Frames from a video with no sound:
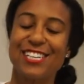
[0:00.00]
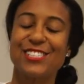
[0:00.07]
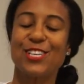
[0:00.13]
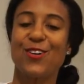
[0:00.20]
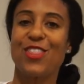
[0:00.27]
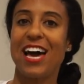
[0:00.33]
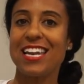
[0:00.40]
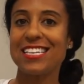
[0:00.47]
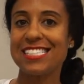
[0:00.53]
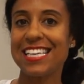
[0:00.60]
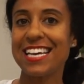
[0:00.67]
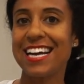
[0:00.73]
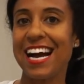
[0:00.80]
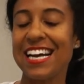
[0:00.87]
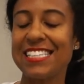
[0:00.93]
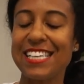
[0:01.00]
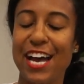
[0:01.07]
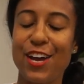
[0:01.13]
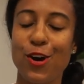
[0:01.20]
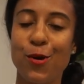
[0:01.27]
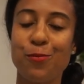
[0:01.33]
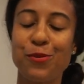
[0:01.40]
So that is it guys.
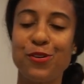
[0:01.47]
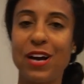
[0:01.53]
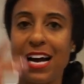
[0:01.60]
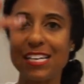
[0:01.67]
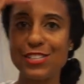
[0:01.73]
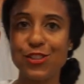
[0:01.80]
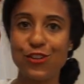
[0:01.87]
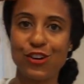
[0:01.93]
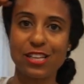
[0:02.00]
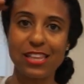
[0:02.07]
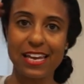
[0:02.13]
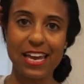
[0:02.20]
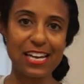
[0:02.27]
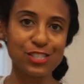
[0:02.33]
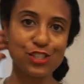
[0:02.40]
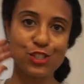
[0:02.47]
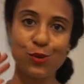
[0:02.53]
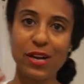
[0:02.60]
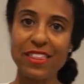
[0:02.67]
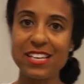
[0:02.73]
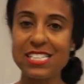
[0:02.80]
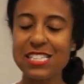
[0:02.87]
I hope you guys thoroughly
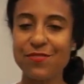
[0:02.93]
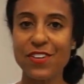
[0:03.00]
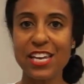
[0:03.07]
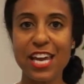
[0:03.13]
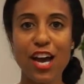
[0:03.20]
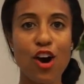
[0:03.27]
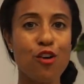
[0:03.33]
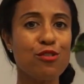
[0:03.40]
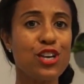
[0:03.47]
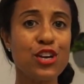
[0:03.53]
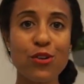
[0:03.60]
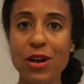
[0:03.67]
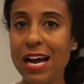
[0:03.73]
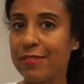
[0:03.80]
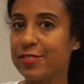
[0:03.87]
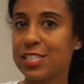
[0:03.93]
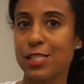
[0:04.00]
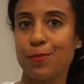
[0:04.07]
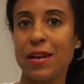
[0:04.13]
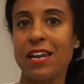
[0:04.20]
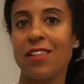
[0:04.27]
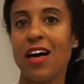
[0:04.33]
enjoy this video. You don't have to
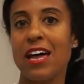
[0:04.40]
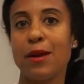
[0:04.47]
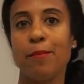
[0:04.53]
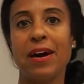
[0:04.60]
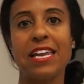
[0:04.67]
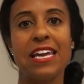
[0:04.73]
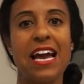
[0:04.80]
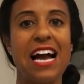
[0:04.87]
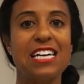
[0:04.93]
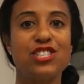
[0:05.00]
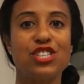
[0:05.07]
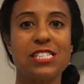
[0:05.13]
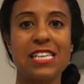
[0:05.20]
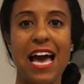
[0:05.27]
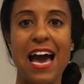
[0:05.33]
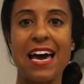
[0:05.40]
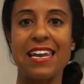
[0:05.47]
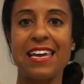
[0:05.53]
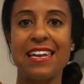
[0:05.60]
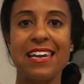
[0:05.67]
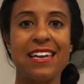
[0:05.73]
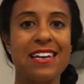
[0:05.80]
spend a lot of money. I just
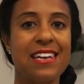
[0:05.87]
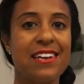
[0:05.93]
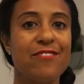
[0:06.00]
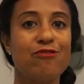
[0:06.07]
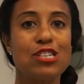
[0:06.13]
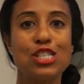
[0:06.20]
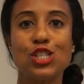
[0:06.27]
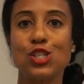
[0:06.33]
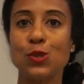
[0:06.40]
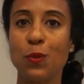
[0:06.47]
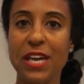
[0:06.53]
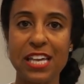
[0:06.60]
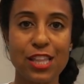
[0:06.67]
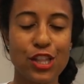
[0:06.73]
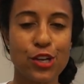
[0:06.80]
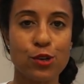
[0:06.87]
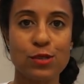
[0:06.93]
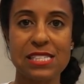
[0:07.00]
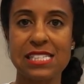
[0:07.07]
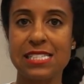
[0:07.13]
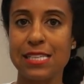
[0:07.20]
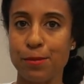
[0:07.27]
added sweet
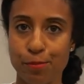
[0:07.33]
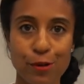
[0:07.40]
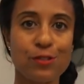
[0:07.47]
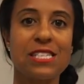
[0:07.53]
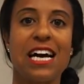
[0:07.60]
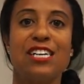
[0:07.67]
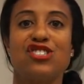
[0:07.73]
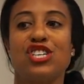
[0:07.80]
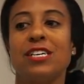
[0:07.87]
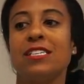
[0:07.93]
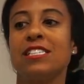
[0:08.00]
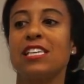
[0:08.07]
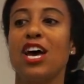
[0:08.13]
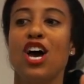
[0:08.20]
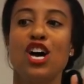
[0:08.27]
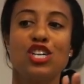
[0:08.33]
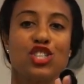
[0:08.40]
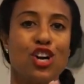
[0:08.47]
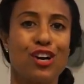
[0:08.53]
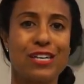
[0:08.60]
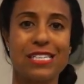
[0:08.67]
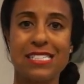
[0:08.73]
little simple touches
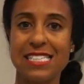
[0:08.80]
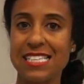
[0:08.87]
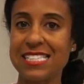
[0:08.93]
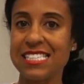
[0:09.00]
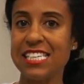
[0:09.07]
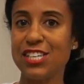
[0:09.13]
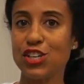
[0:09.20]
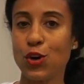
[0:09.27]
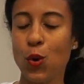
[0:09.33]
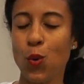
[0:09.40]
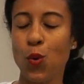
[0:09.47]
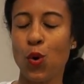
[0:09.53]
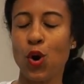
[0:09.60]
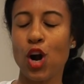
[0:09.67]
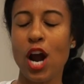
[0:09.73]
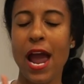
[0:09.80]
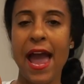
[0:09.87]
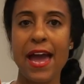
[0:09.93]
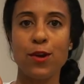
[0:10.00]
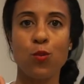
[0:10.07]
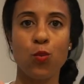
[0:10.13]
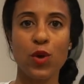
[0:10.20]
to our existing decor
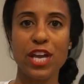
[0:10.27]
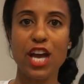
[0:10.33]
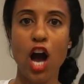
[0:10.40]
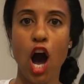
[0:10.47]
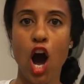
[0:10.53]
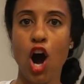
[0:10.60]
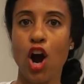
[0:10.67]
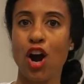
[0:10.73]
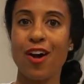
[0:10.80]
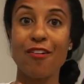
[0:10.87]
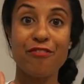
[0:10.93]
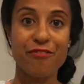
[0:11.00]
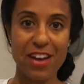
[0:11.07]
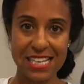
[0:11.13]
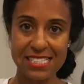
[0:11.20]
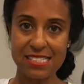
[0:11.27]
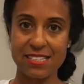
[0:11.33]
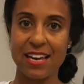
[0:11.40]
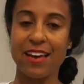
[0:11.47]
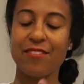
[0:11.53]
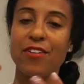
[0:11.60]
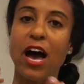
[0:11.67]
and we are
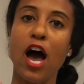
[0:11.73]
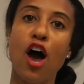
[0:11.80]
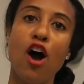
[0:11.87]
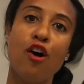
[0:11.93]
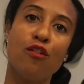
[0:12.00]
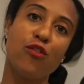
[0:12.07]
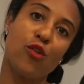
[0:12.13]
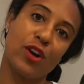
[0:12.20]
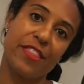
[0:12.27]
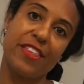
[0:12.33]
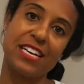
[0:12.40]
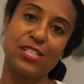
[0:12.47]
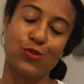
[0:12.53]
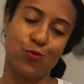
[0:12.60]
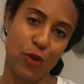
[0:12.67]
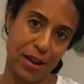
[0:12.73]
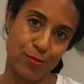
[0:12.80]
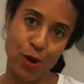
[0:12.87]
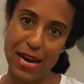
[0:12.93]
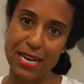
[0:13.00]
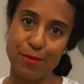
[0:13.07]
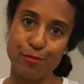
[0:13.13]
festive for this red,
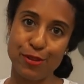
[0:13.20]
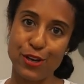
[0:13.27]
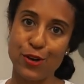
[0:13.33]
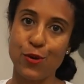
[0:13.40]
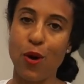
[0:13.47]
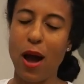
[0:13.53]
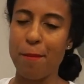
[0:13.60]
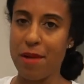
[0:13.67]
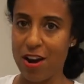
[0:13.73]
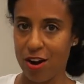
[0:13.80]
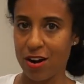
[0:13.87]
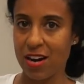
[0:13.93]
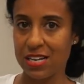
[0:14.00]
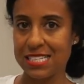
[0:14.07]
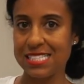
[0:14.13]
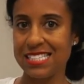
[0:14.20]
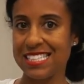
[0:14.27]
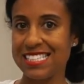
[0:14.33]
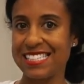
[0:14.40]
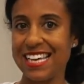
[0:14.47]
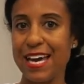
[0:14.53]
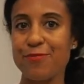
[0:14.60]
white, and blue Americana
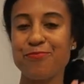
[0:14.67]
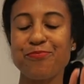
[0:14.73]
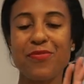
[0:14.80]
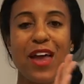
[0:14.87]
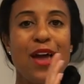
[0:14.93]
season.